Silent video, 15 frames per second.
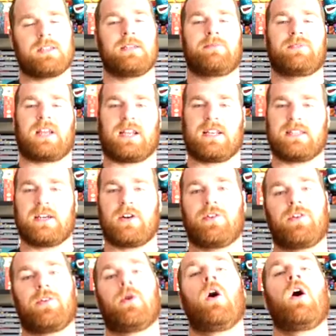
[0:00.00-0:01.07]
tips I can tell
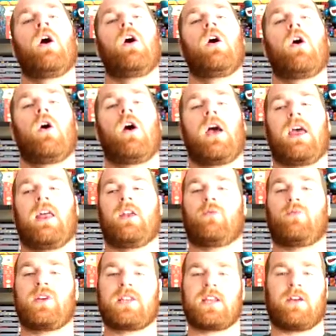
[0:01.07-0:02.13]
you. In a
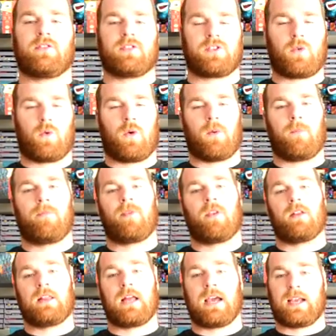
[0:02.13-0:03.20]
retail store
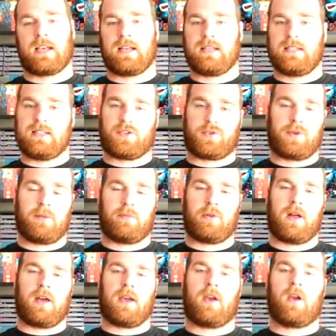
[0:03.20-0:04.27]
like Disc
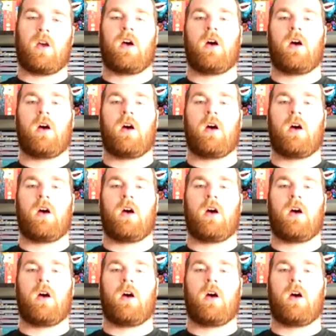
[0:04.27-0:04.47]
Replay